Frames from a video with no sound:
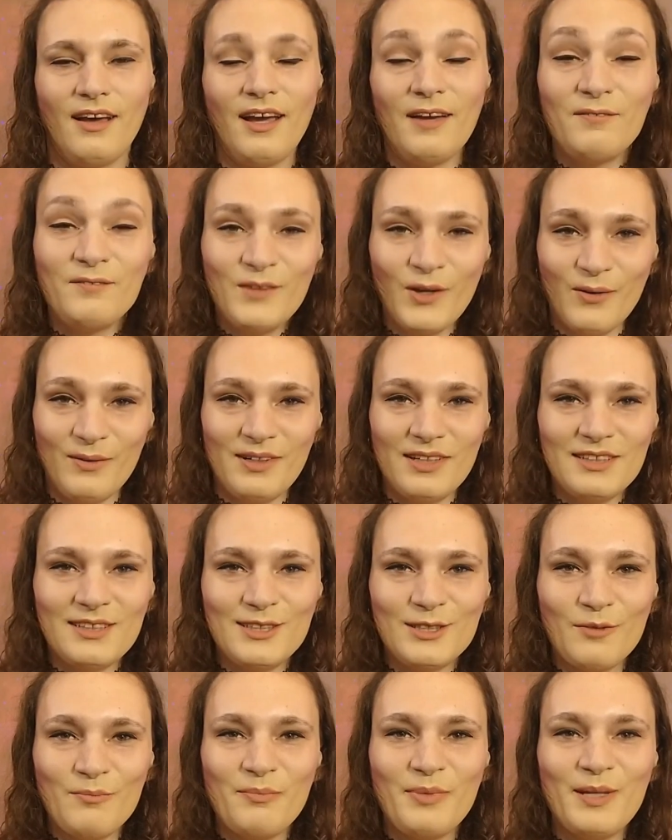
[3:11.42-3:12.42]
I've
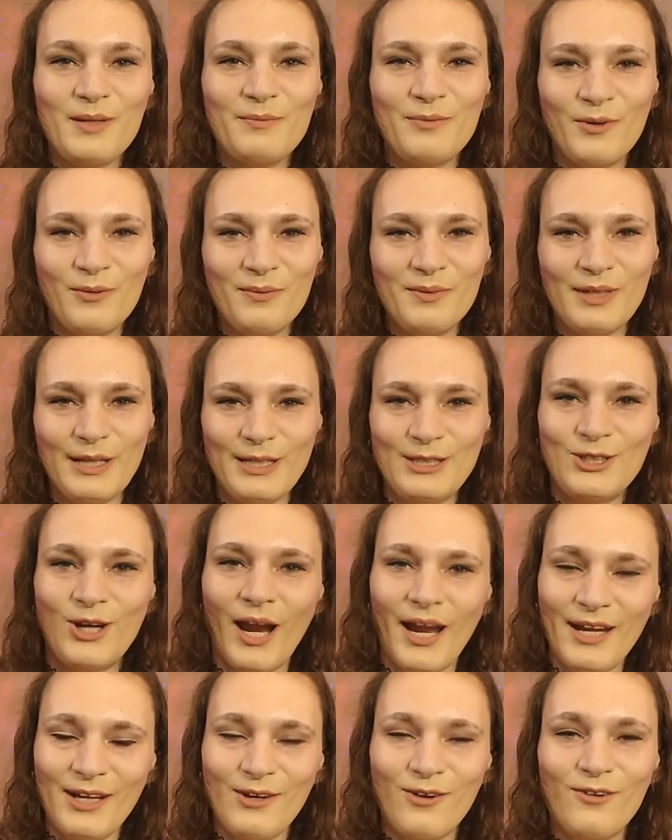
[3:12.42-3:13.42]
noticed some people when they
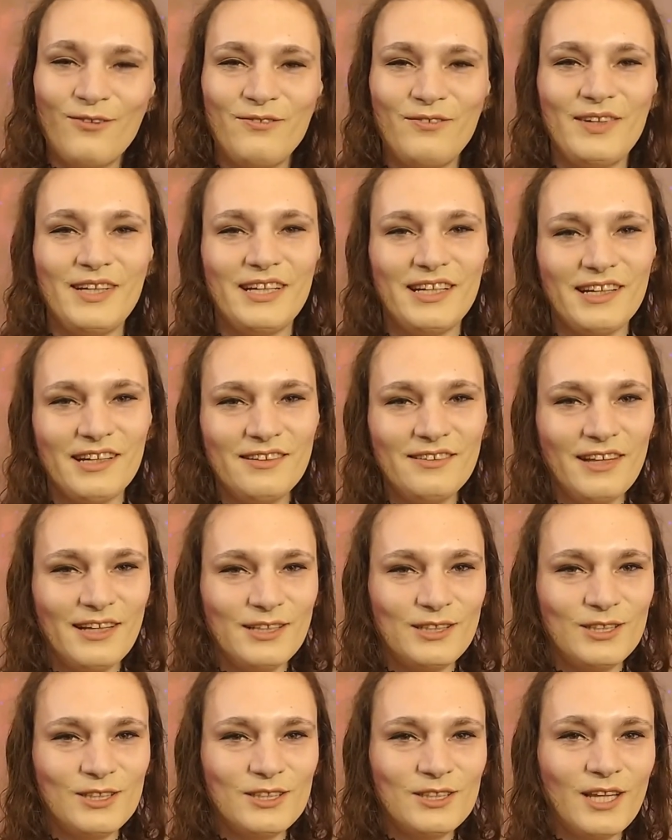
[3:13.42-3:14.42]
try and go vegan,
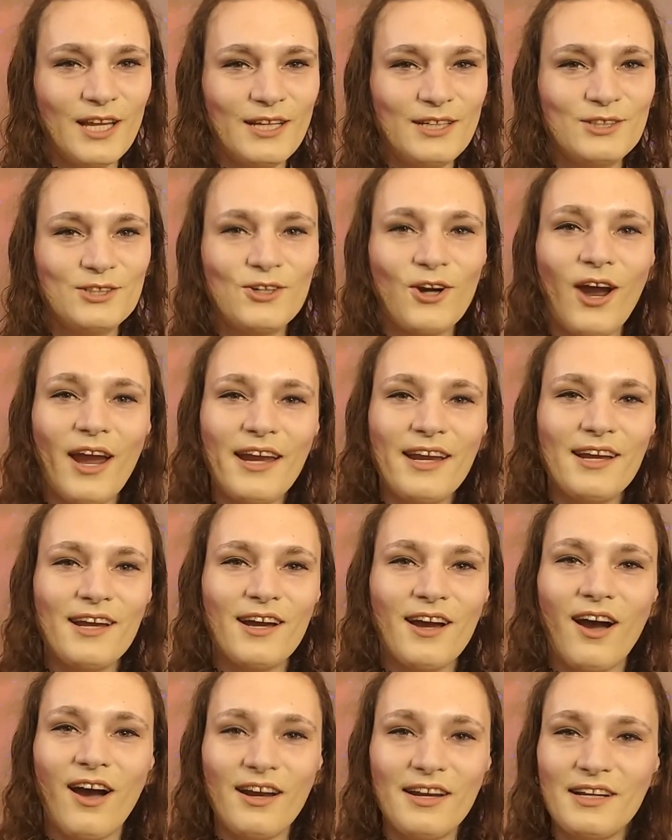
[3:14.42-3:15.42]
they just like try
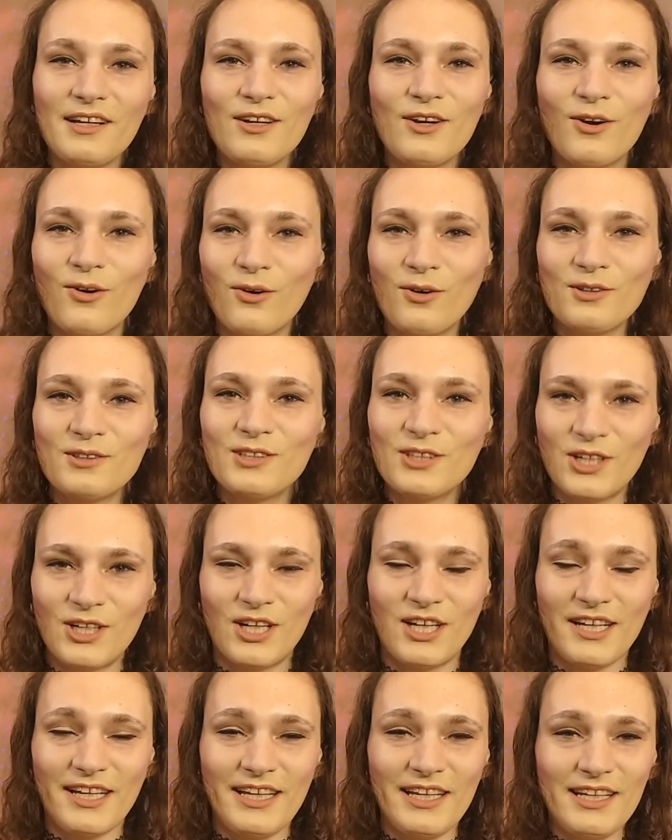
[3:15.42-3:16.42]
cutting cold
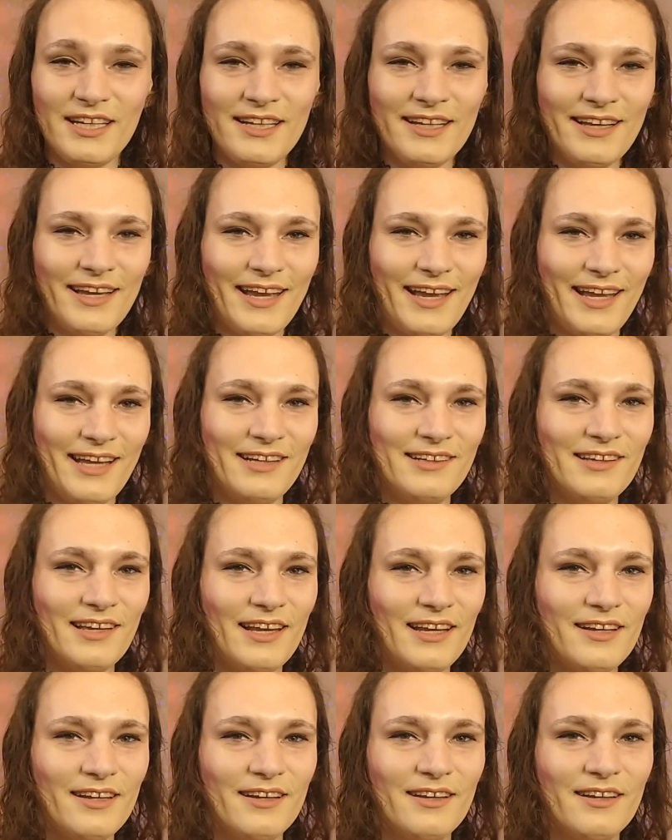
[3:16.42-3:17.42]
turkey and
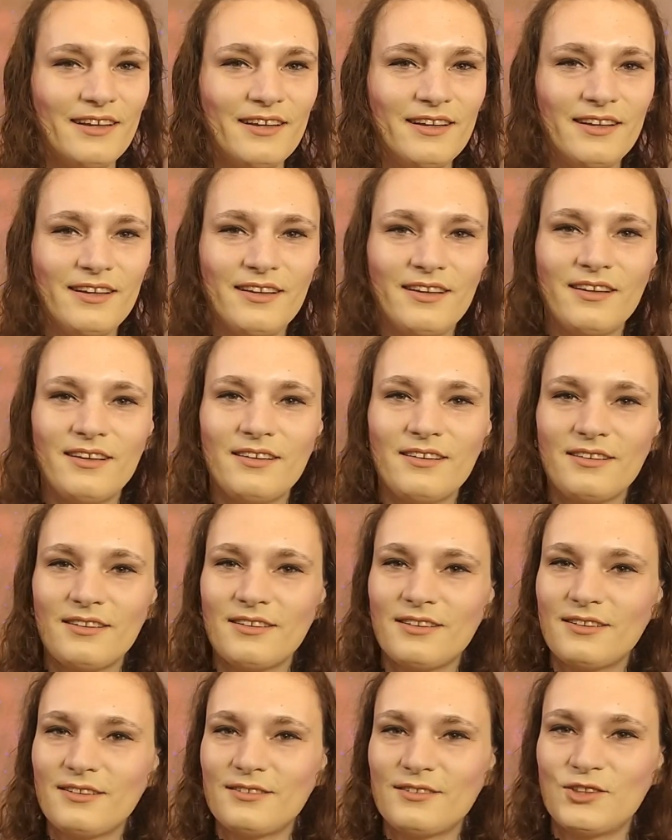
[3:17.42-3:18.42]
like
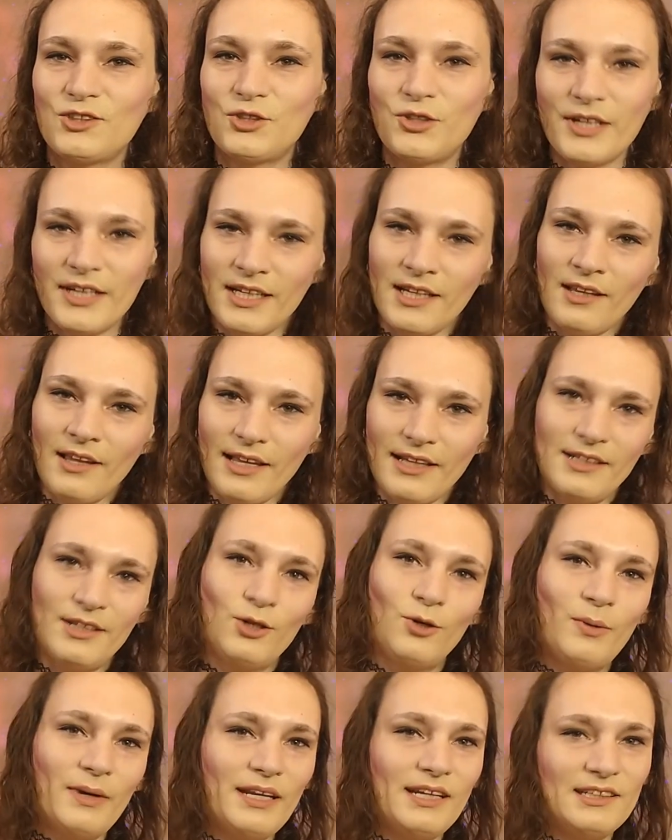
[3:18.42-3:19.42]
treat it like
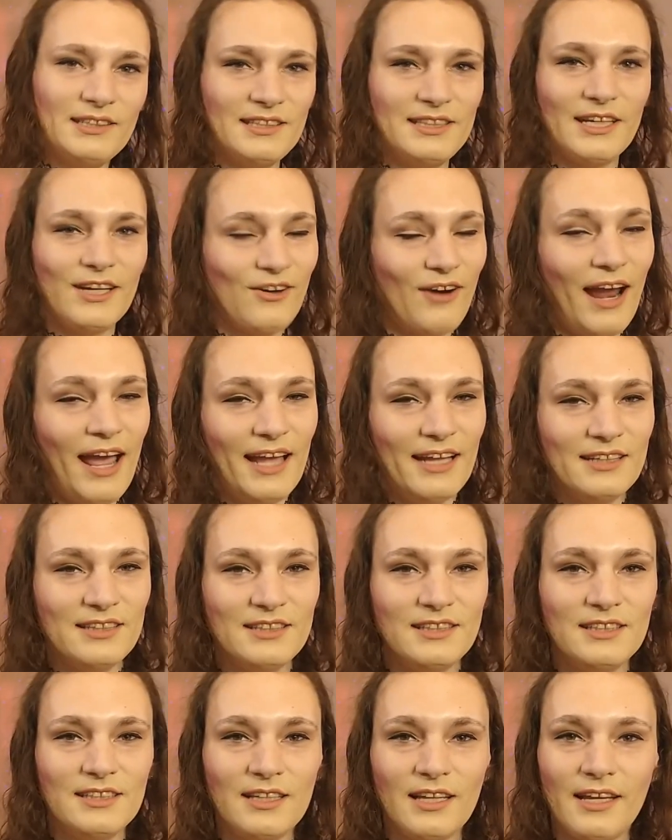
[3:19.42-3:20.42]
quitting
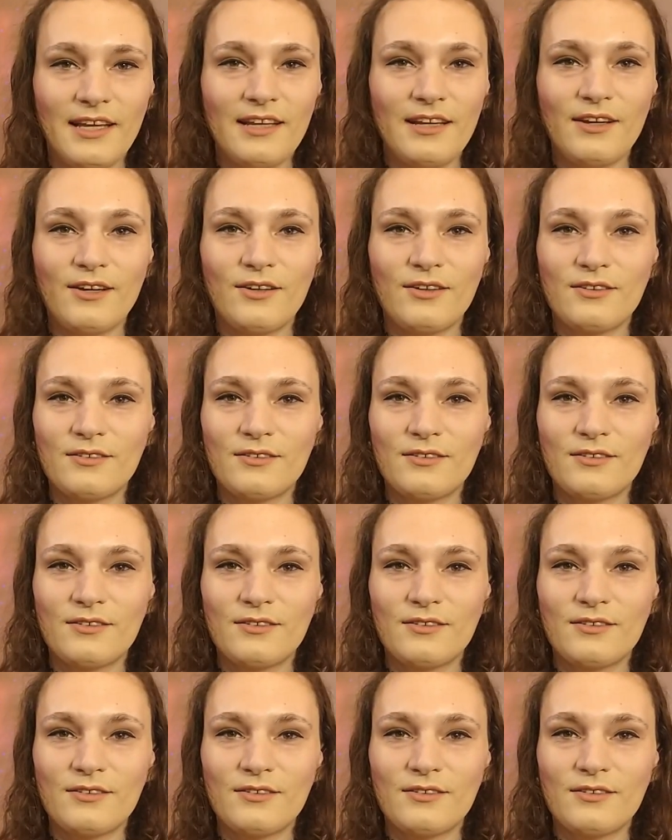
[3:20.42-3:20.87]
cigarettes. Like,